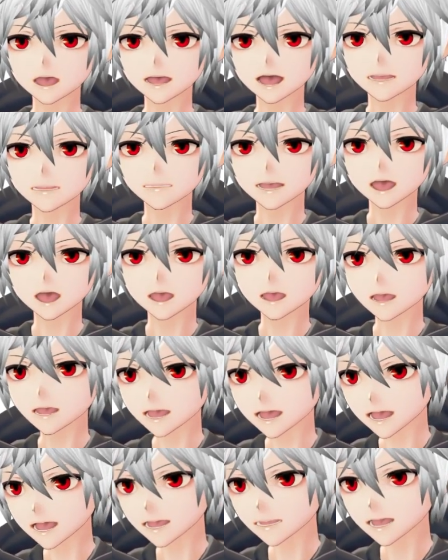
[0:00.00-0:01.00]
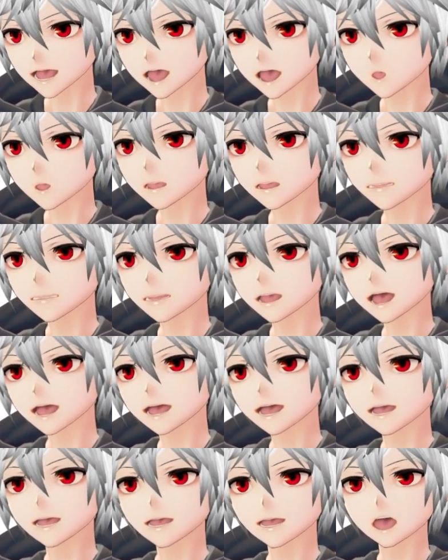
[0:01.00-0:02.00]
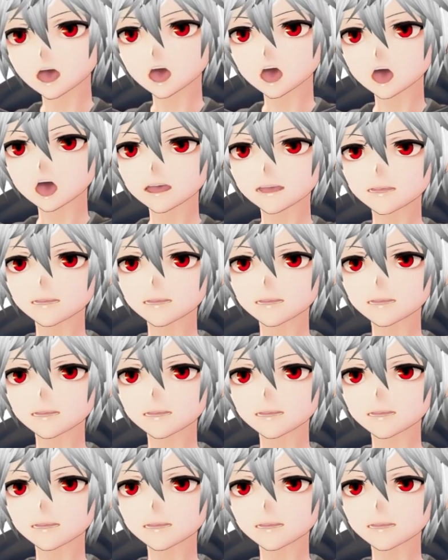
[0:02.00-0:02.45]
So some things, some words might be off.